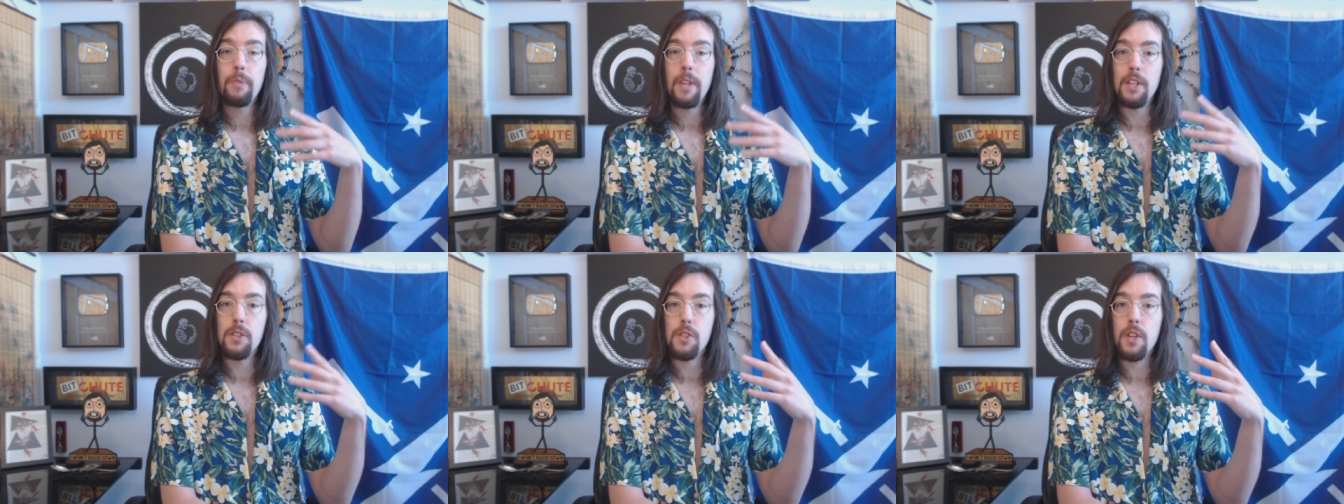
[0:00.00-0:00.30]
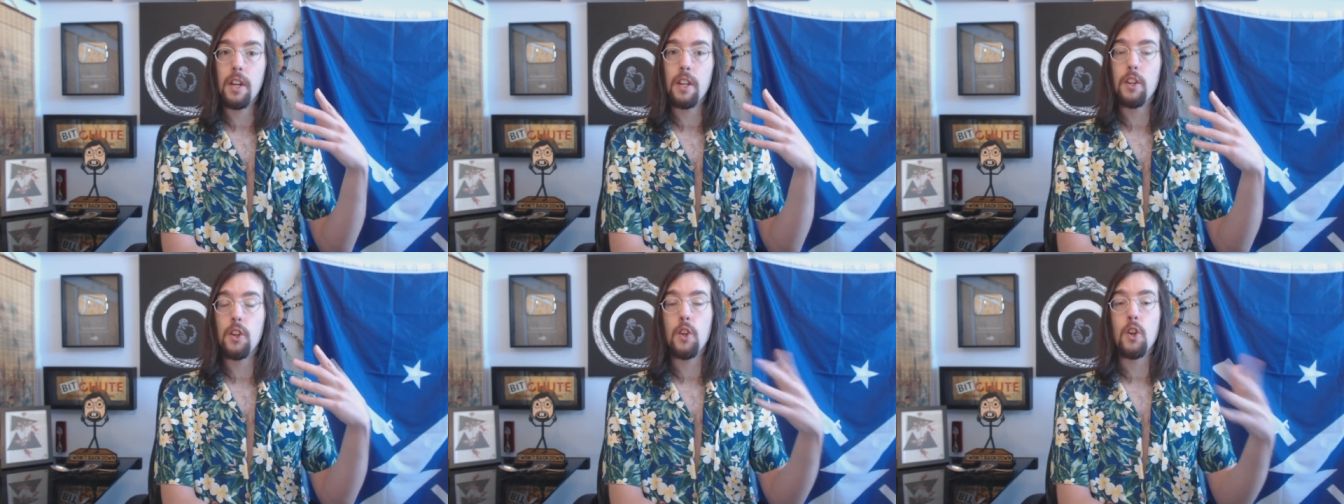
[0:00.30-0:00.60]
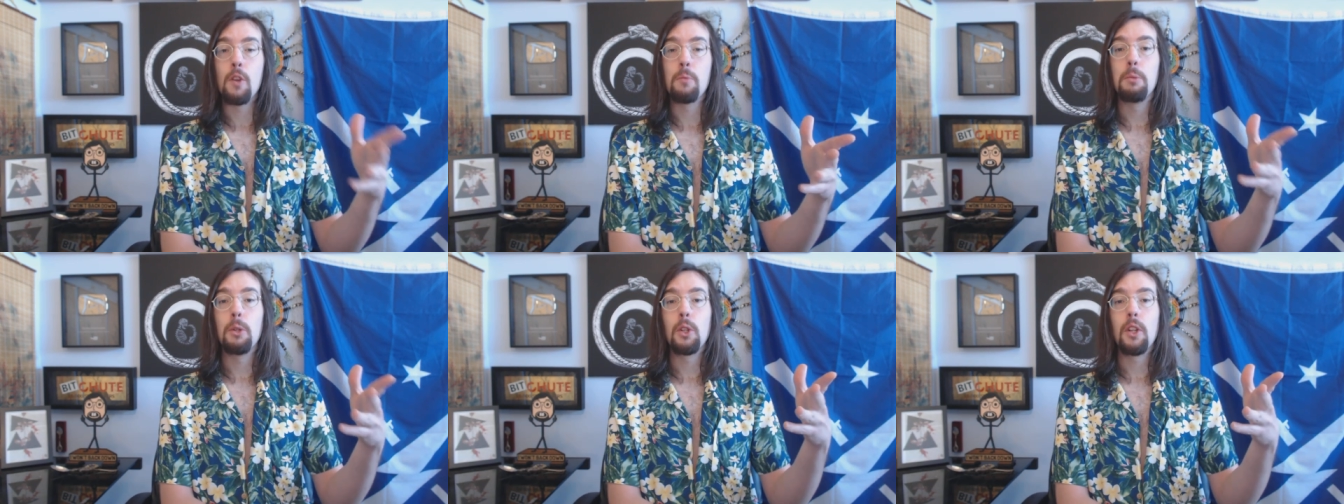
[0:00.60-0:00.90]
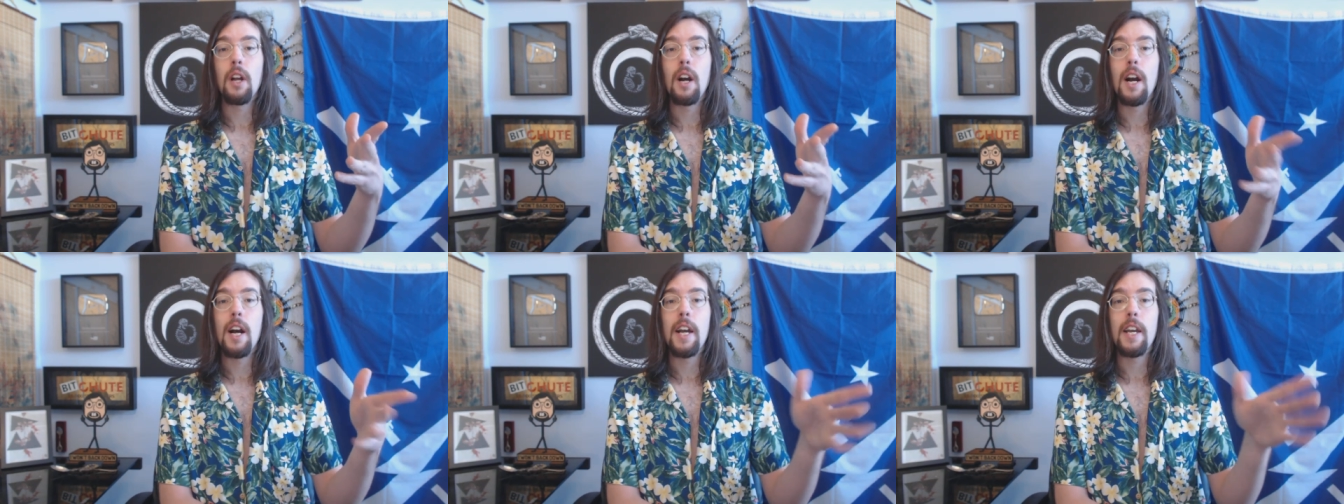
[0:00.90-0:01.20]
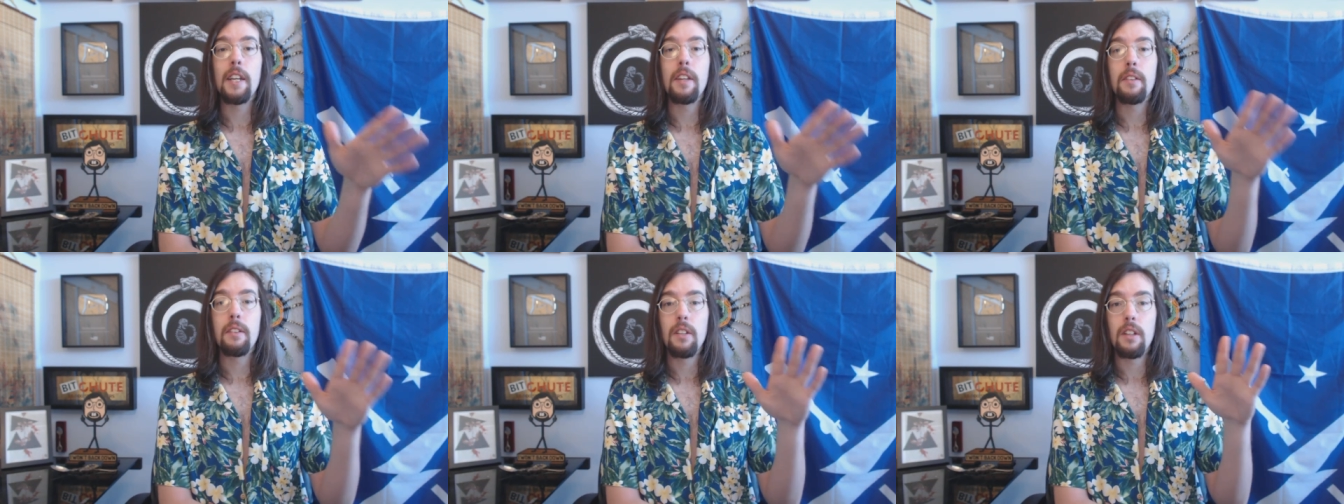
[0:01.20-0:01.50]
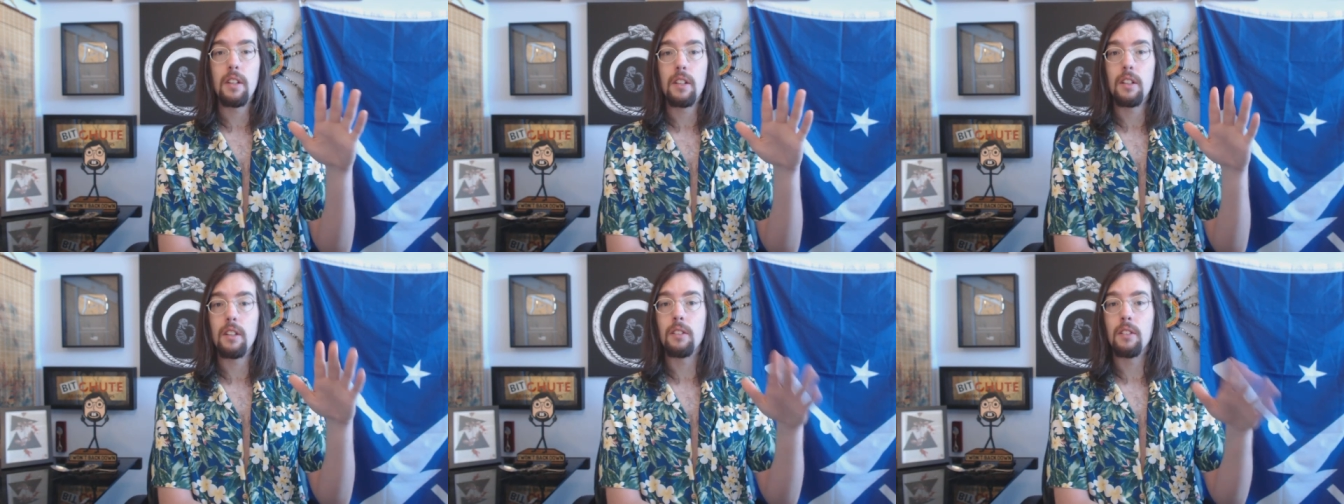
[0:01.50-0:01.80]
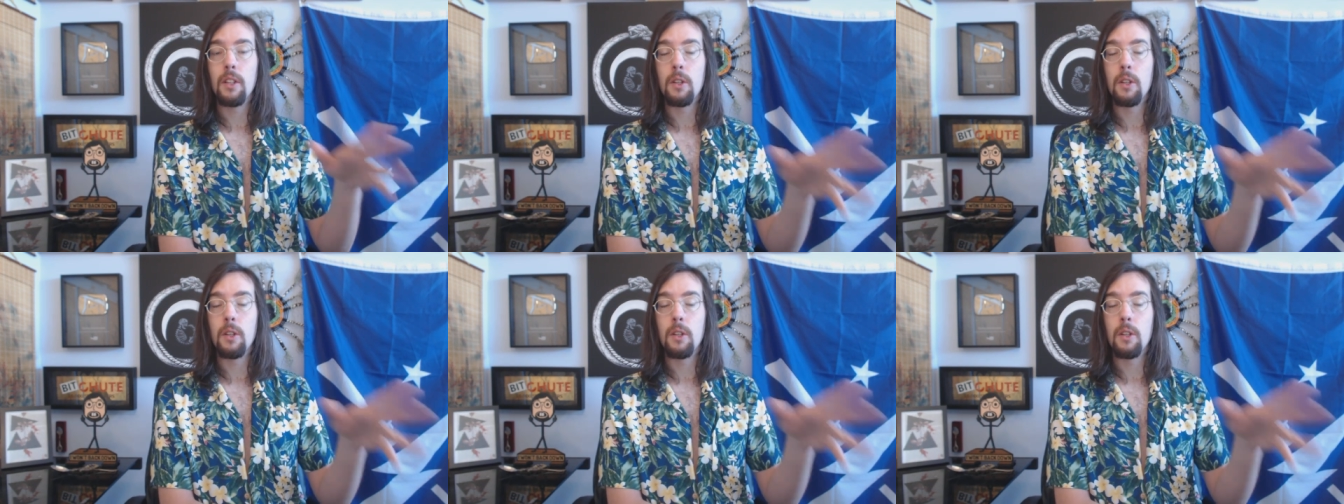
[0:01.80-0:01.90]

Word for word: It's got an herbal guide, uh,